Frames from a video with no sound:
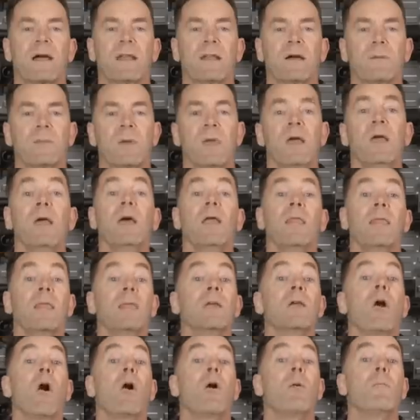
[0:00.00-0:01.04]
lineup,
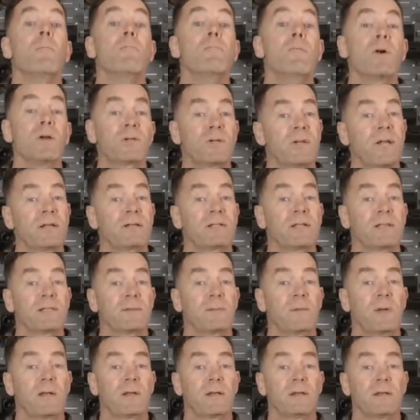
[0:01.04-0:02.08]
the much
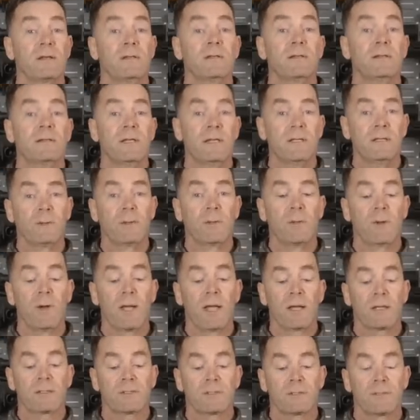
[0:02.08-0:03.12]
anticipated
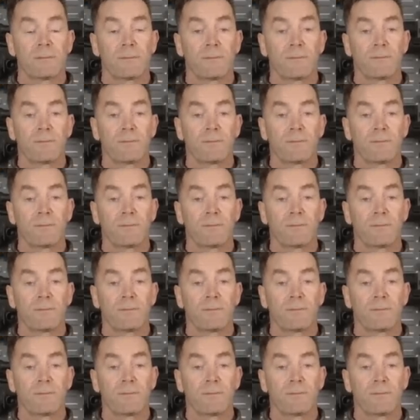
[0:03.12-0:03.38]
DWX.